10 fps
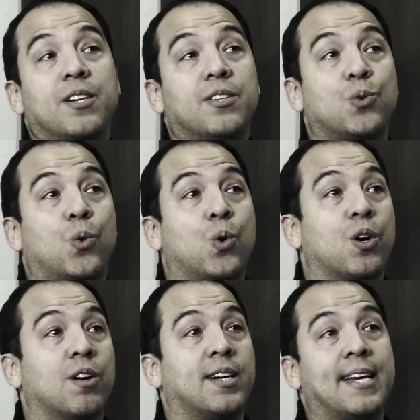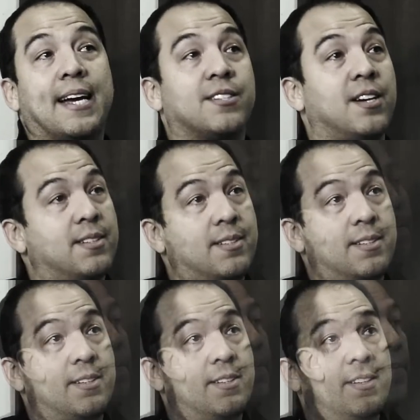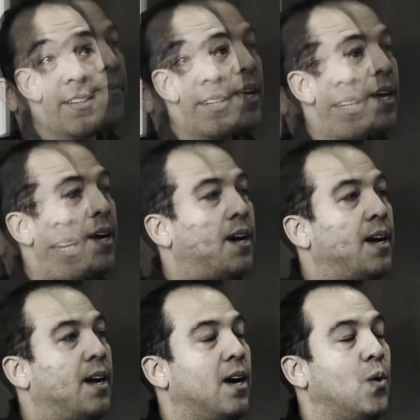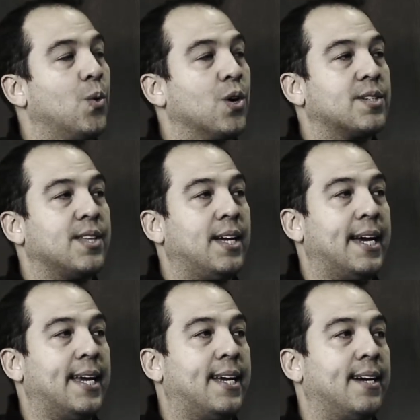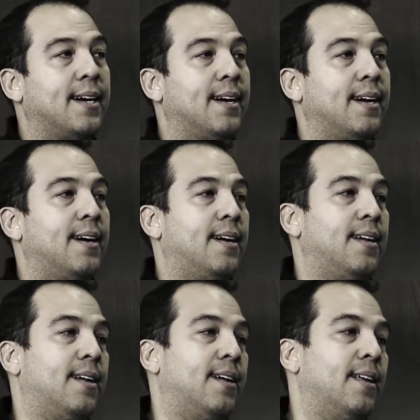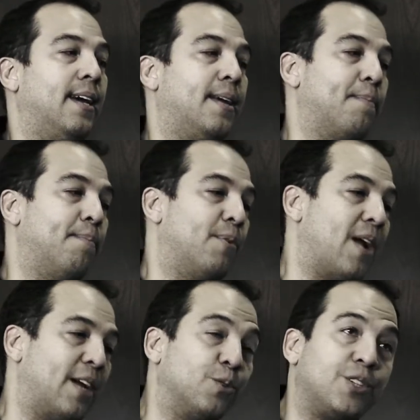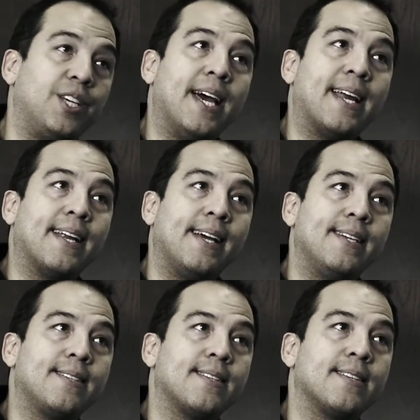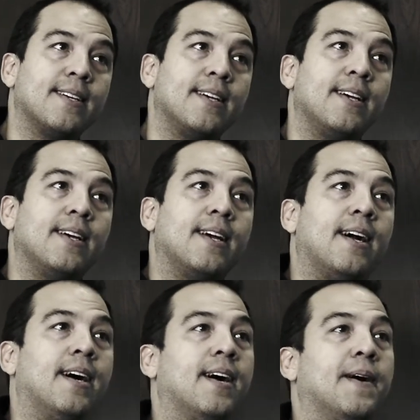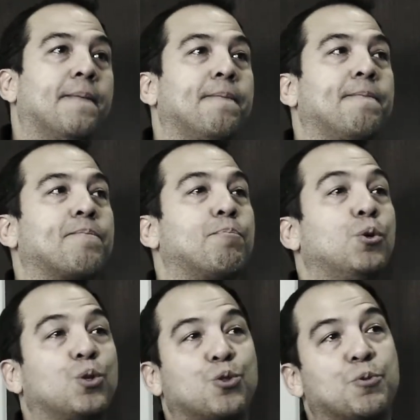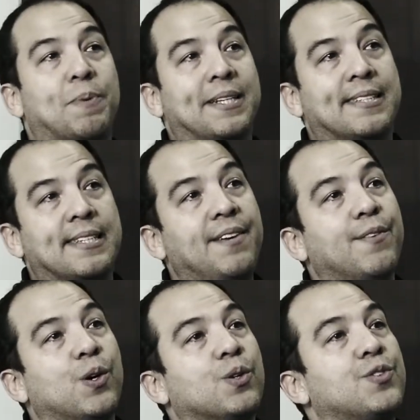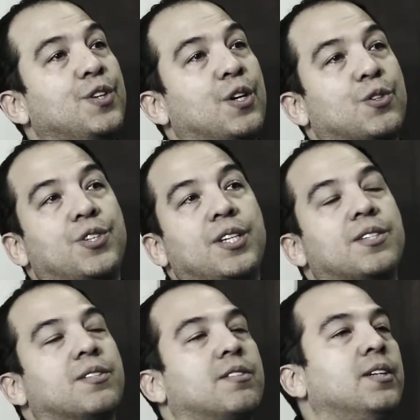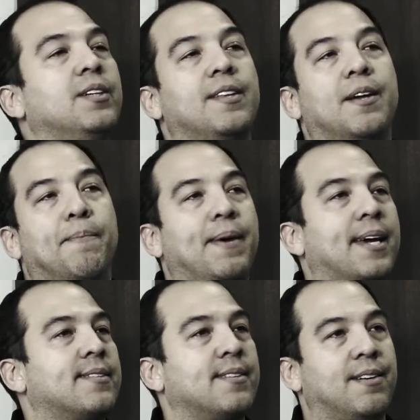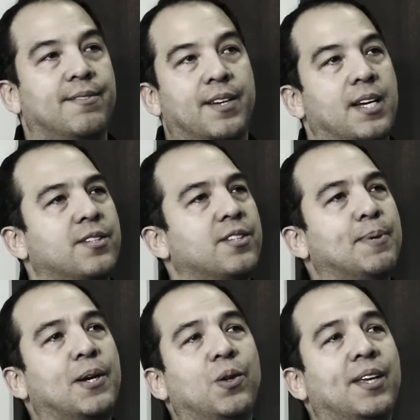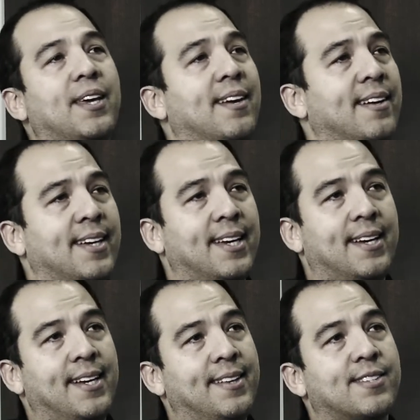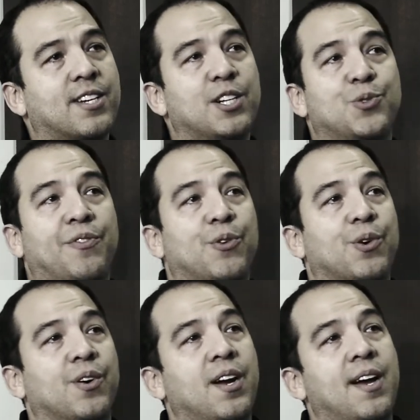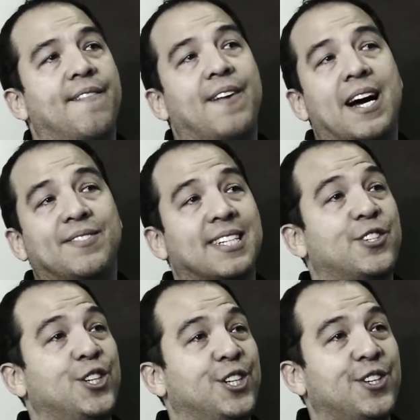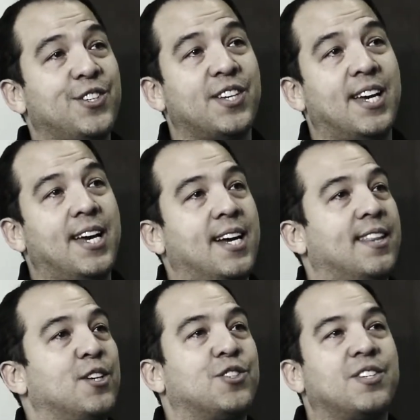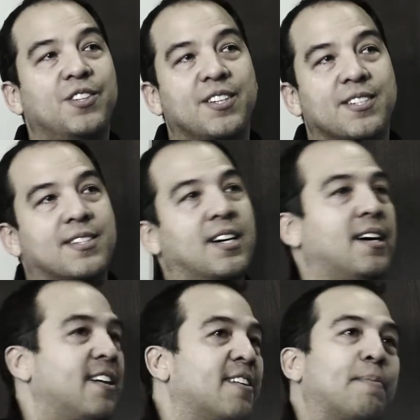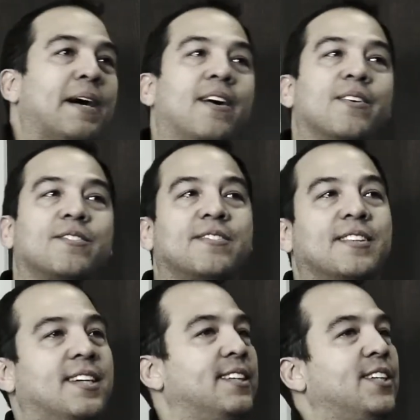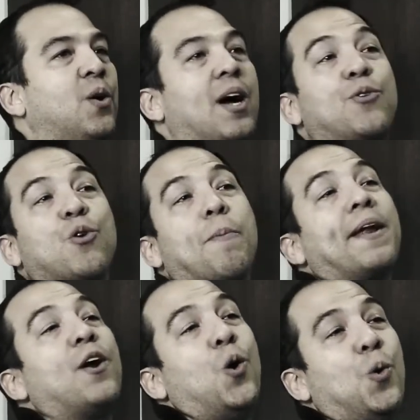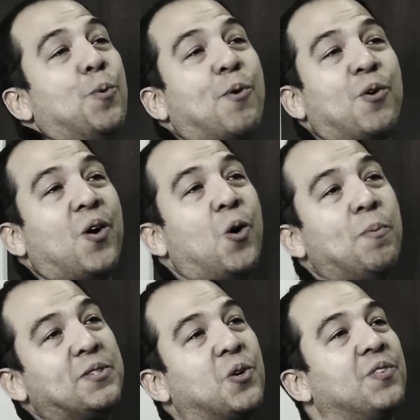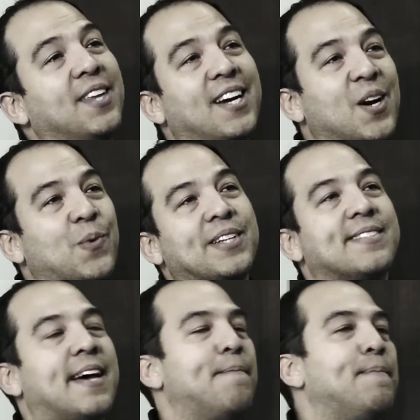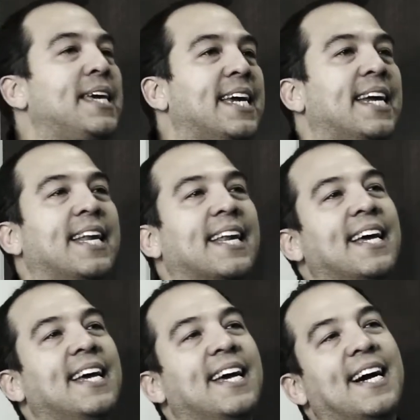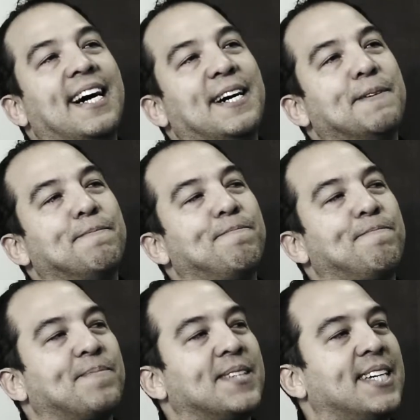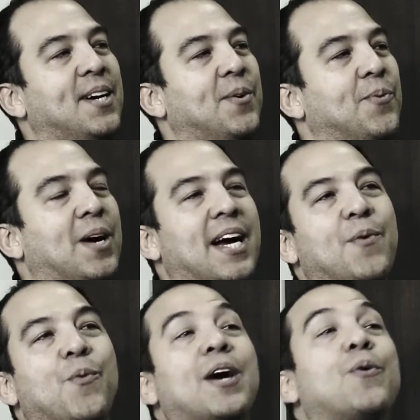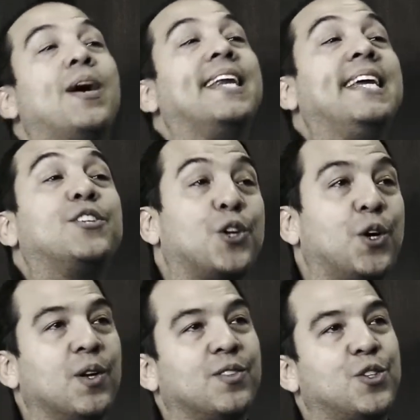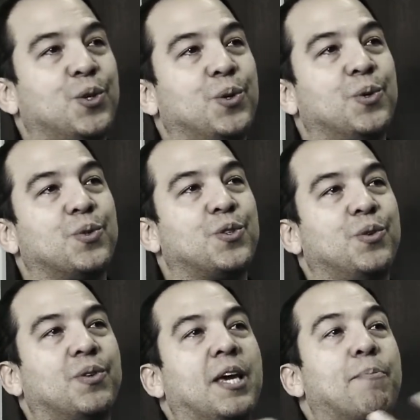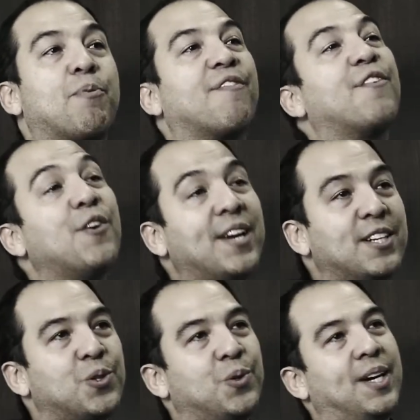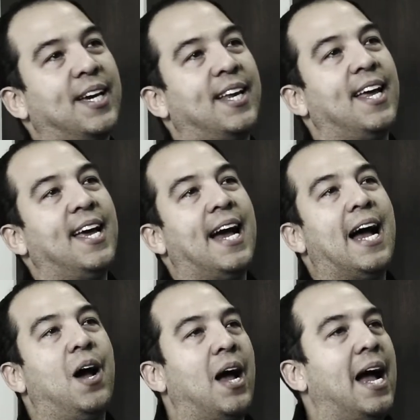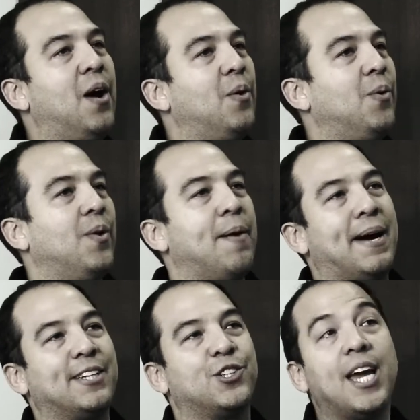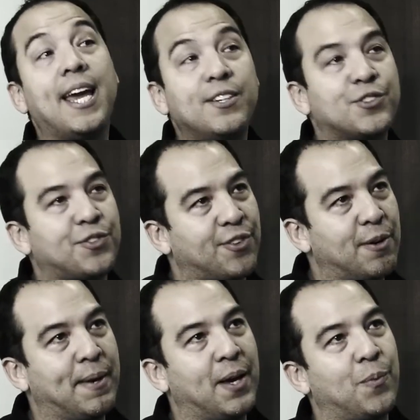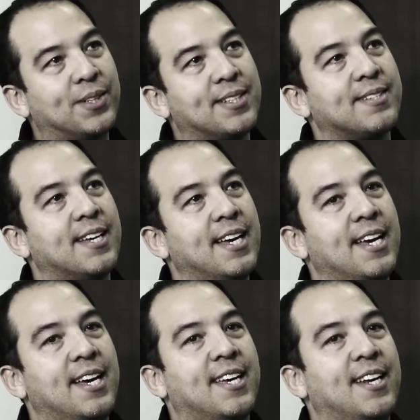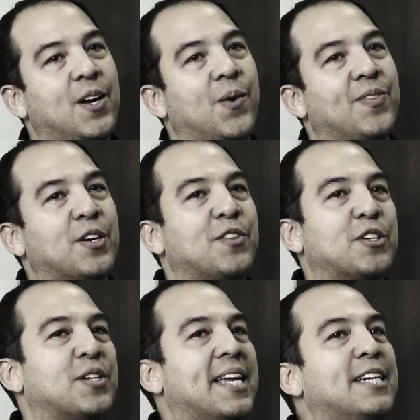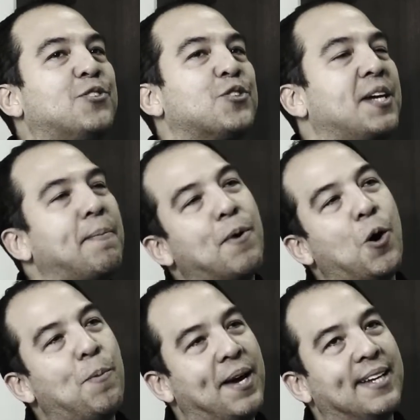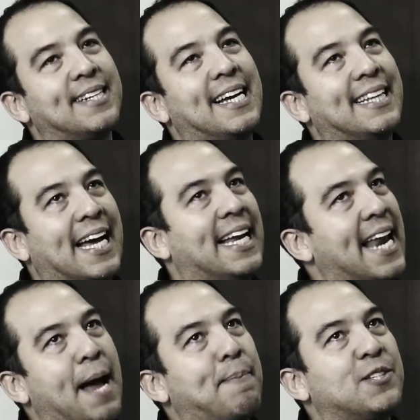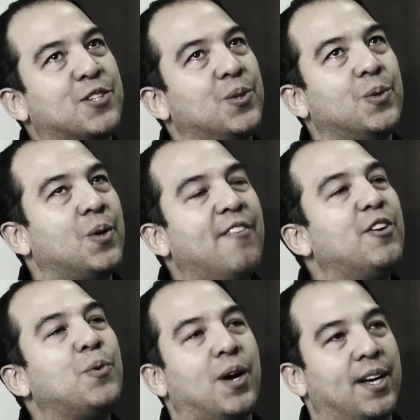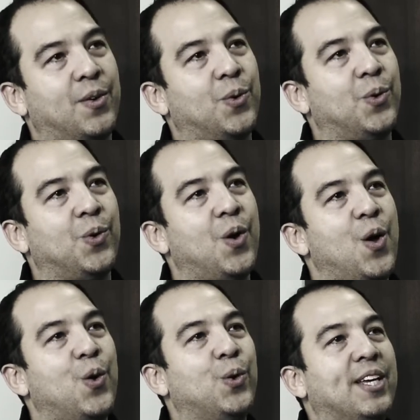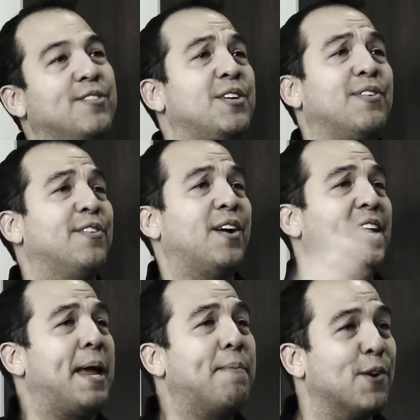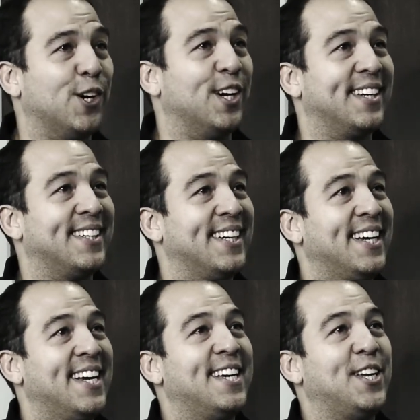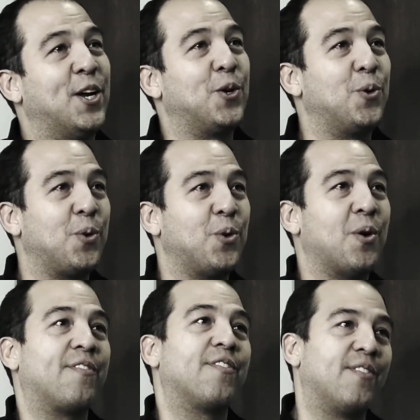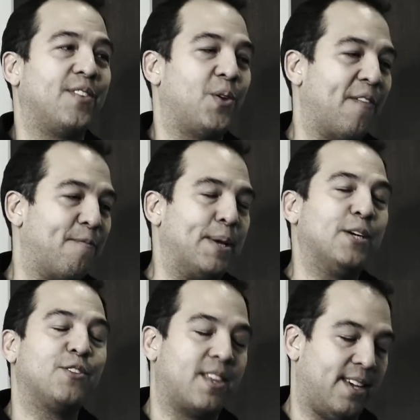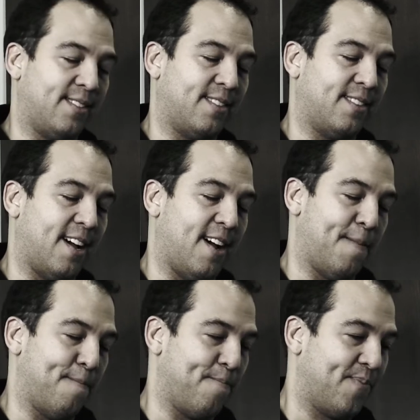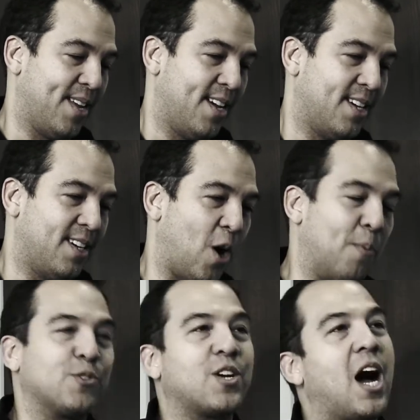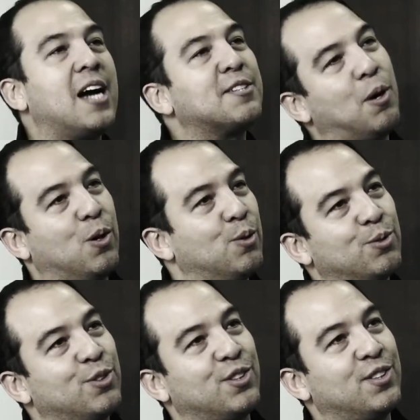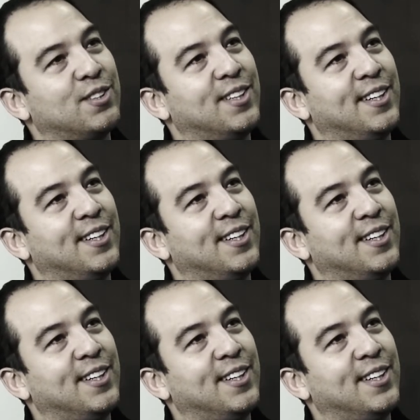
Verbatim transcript: us or connects us? Works like, uh, like Maray Gutierrez, um, puntos suspensivos, you know, she's still in the mix of, she's been only uh, in this country for five, six years, there's still this tug about, you know, I grew up at home. Home is over there. What does that mean? Um, why, why do I need to, to, to keep referring to it? How, how am I changed from it? What does, you know, there, there's an interesting moment, and, I, and it happens to everyone who, who leaves even a neighborhood. You know, you, you, have, you have built this um, almost cosmos